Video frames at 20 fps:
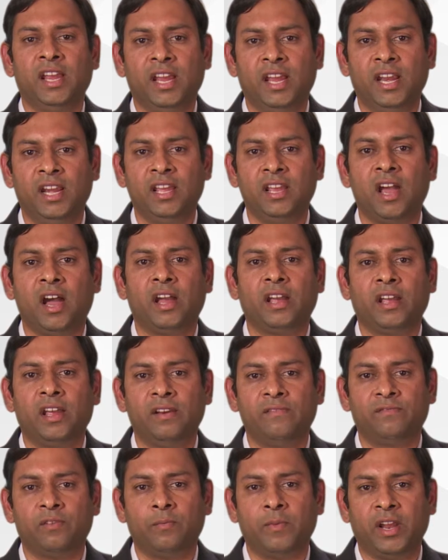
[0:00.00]
EDI
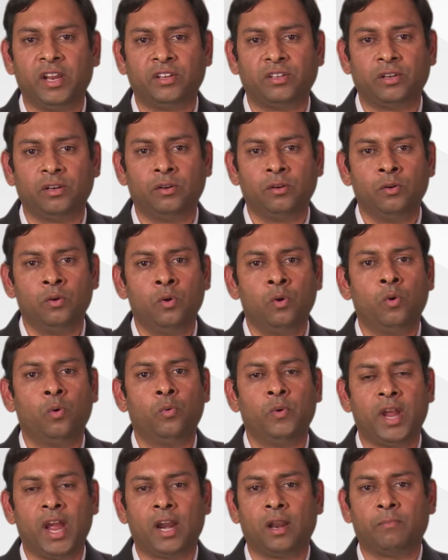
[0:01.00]
information.
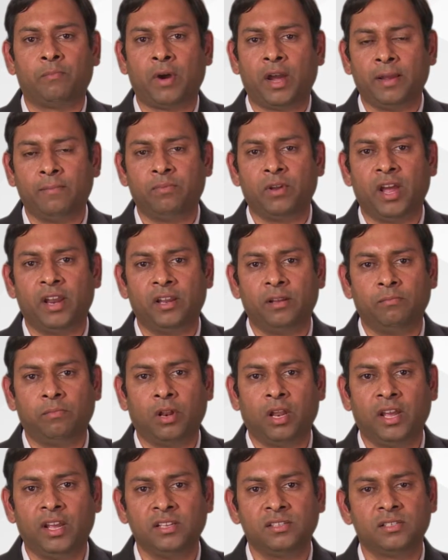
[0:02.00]
We had a pipeline in
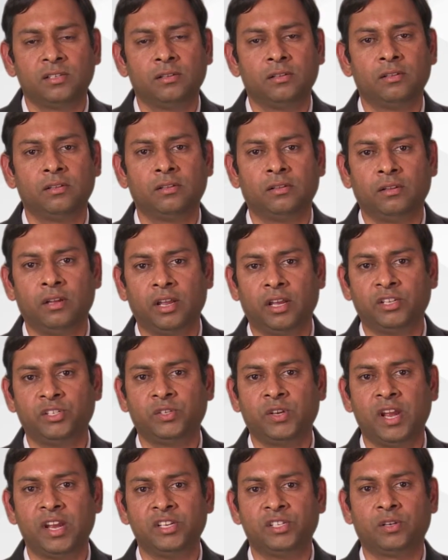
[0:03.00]
place that
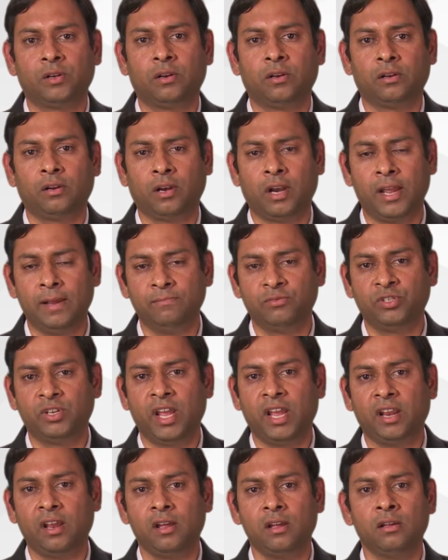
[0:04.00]
exchanged claims
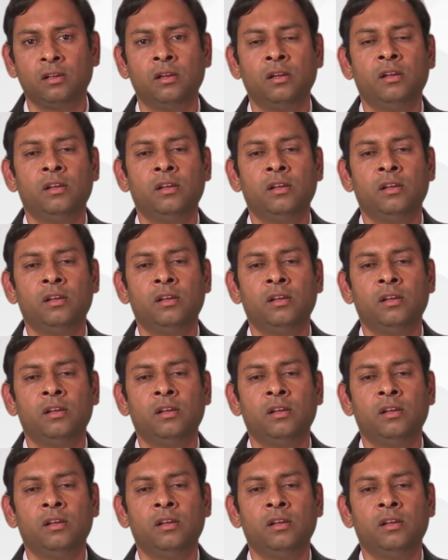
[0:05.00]
data,